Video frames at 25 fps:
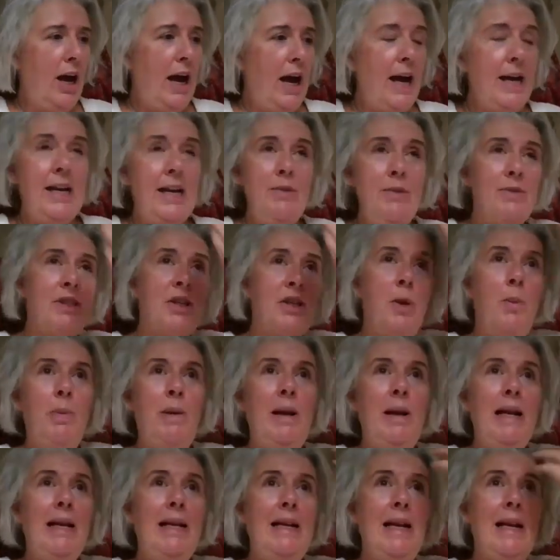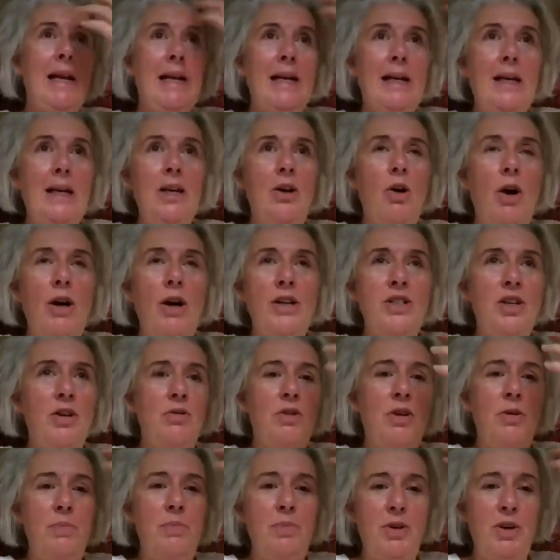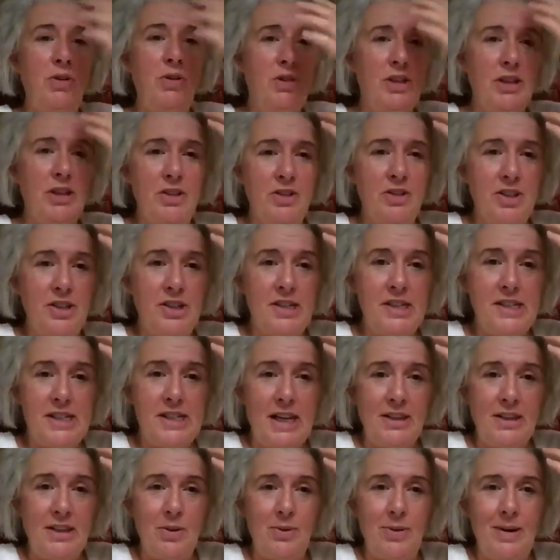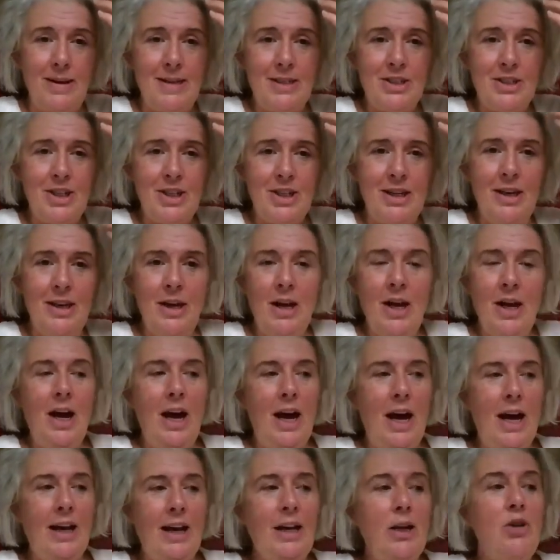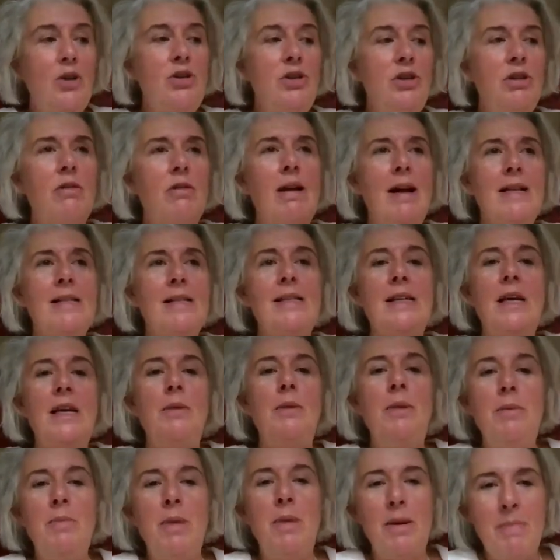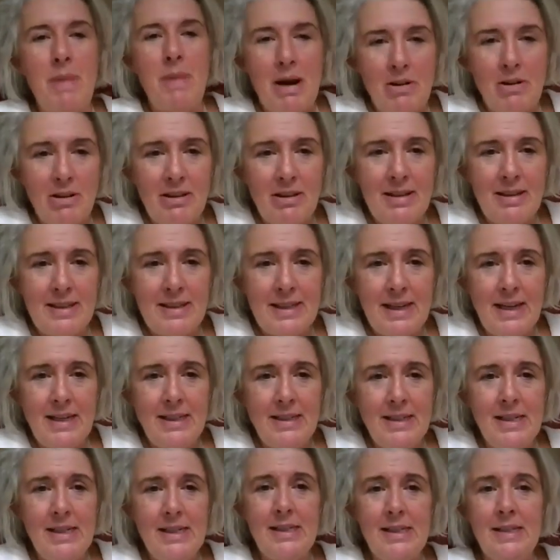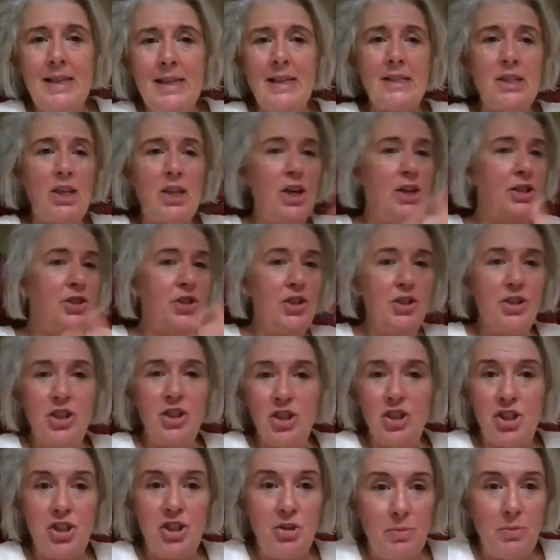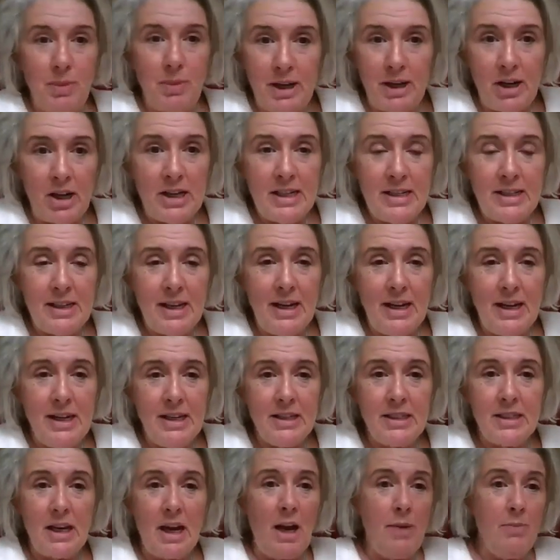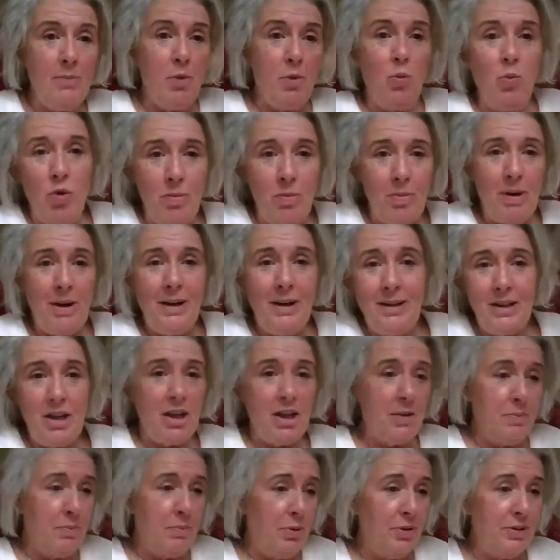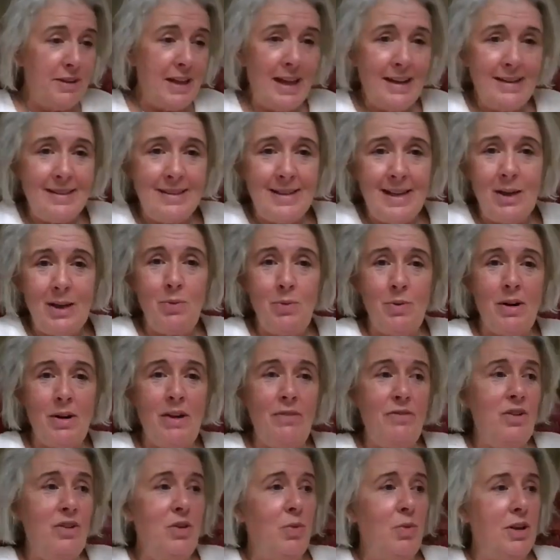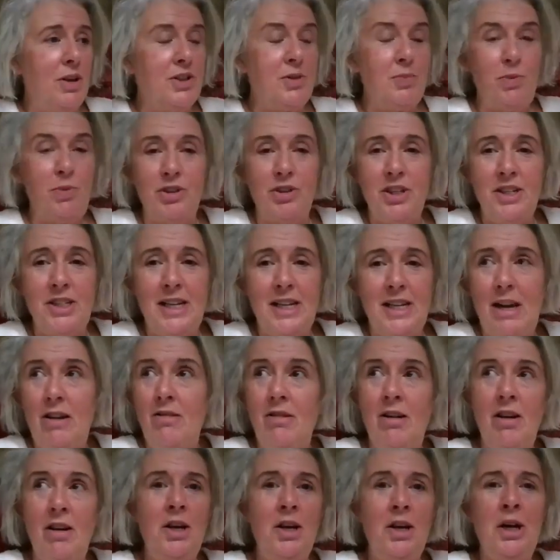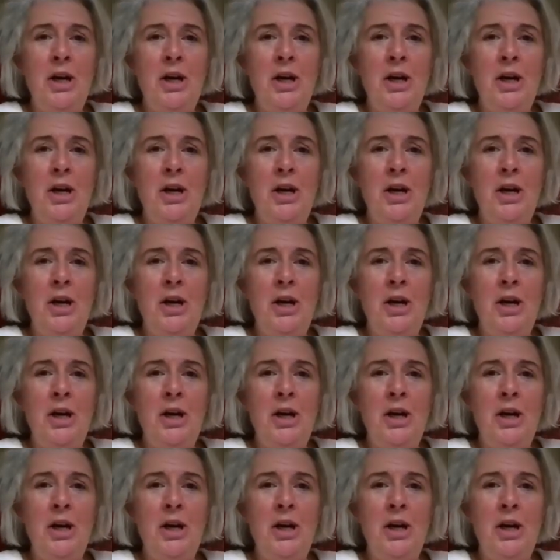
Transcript: And he was completely like, "I don't compute. I don't understand the question." And I go, "You're asking me my marital status? That's got nothing to do with my eyesight. I'm a woman. You can put that down wherever you want to put it down.